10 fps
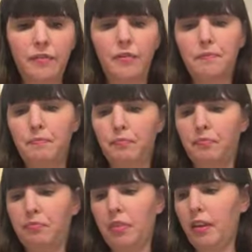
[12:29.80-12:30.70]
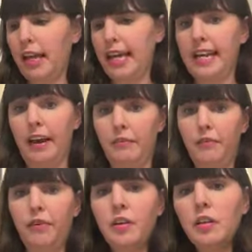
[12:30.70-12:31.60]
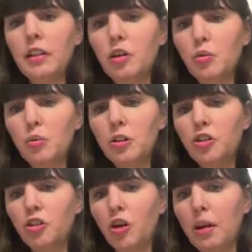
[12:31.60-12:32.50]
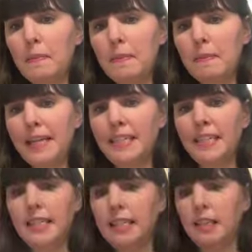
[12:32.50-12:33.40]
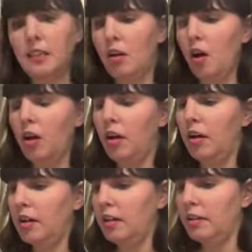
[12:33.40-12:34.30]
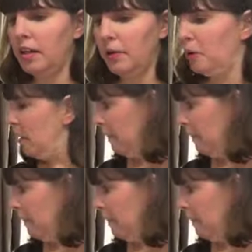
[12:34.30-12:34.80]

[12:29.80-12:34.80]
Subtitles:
have enough little scallop pieces. Did I